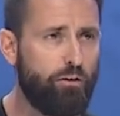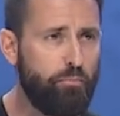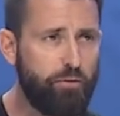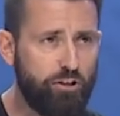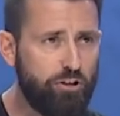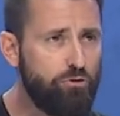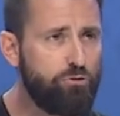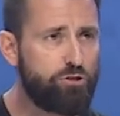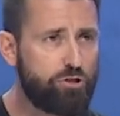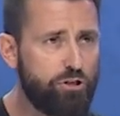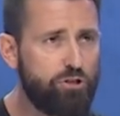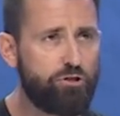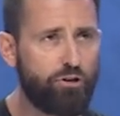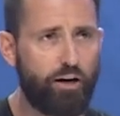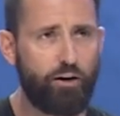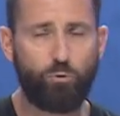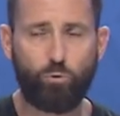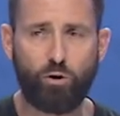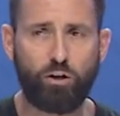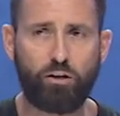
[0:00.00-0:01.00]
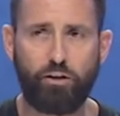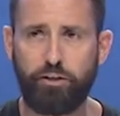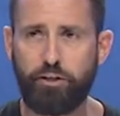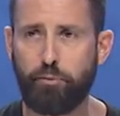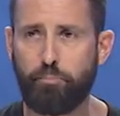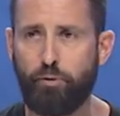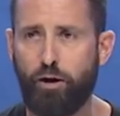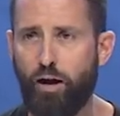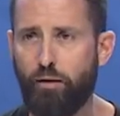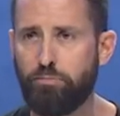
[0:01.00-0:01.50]
I mean, you should try to work on
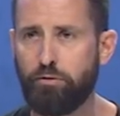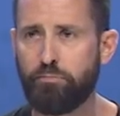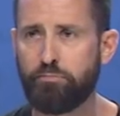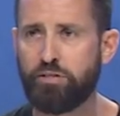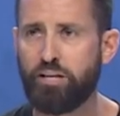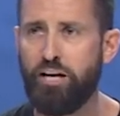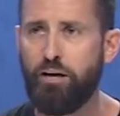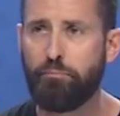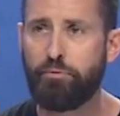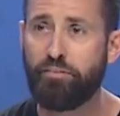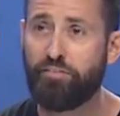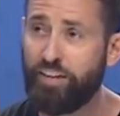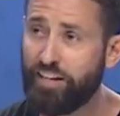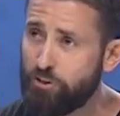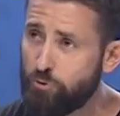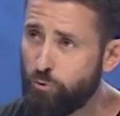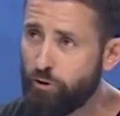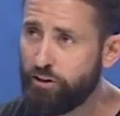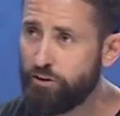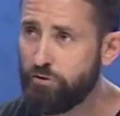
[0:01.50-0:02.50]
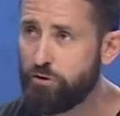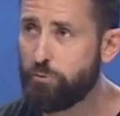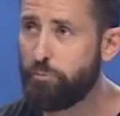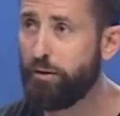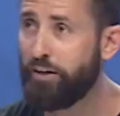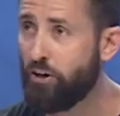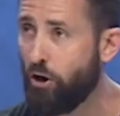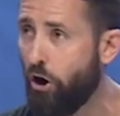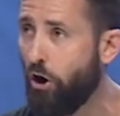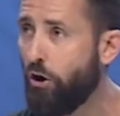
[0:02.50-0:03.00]
your problems, but if that's where you
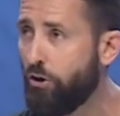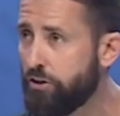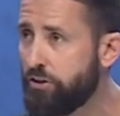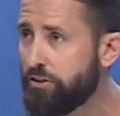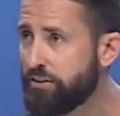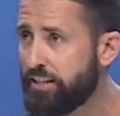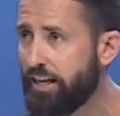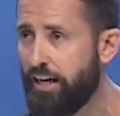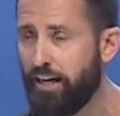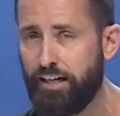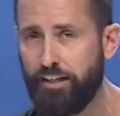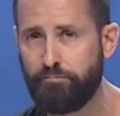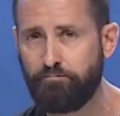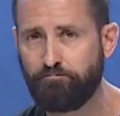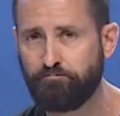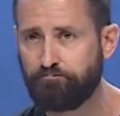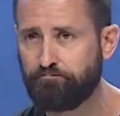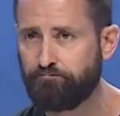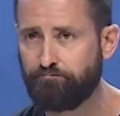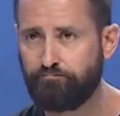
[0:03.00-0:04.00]
spend all your time,